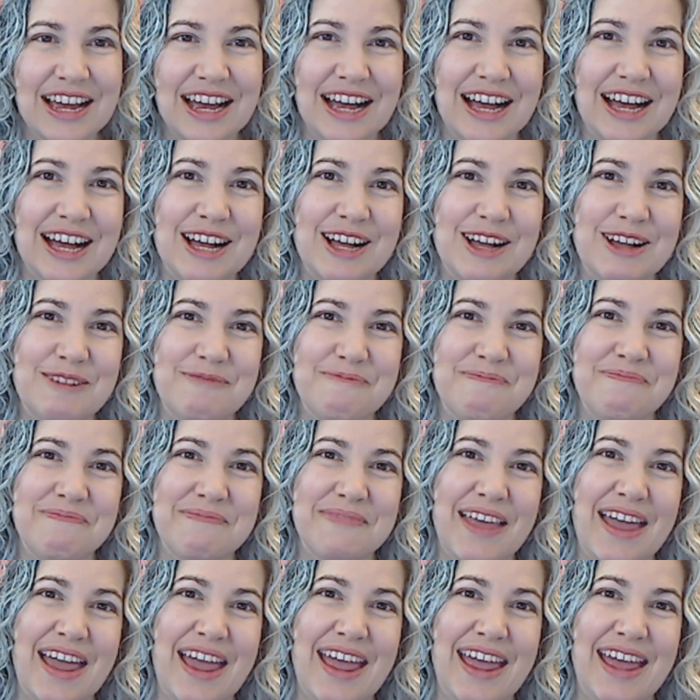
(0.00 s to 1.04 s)
Oh
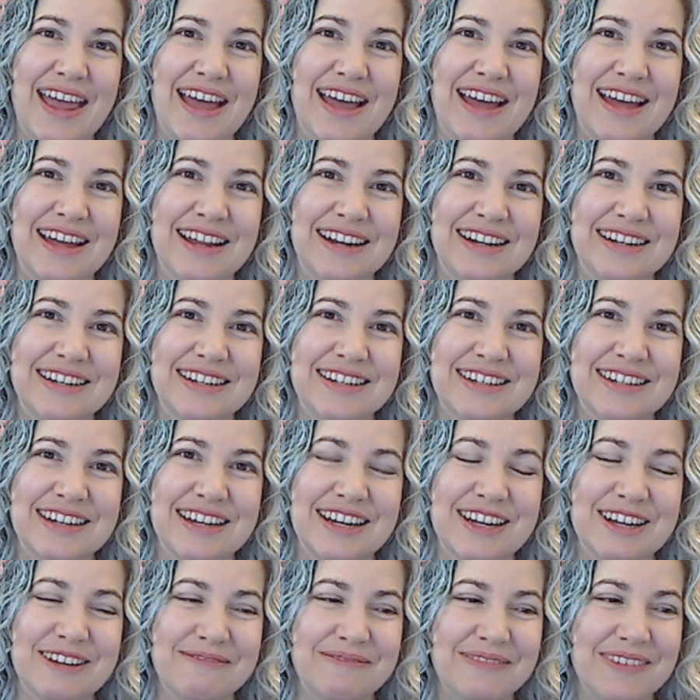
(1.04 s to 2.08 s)

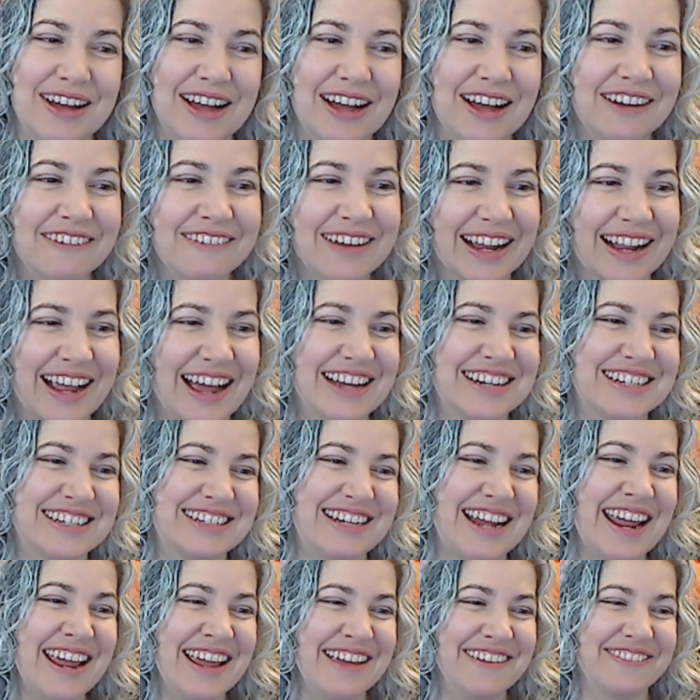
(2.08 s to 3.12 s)
my gosh,
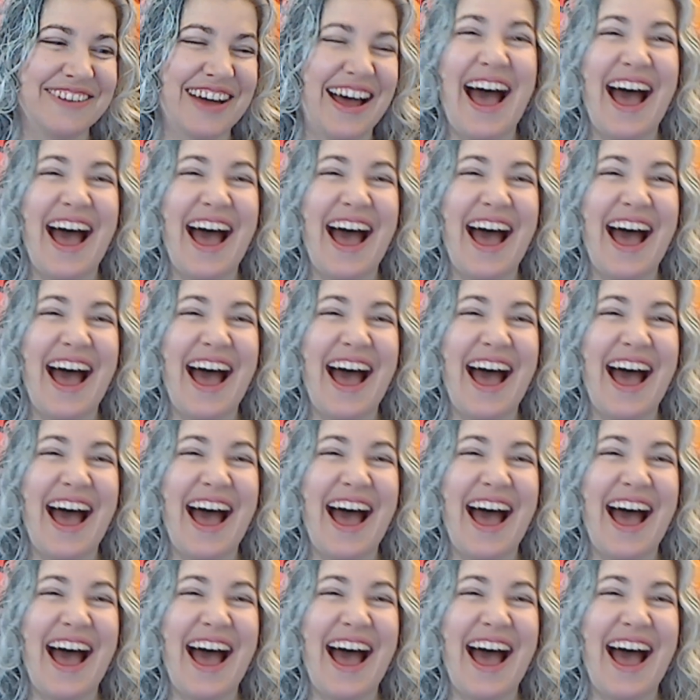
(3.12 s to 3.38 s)
Dave.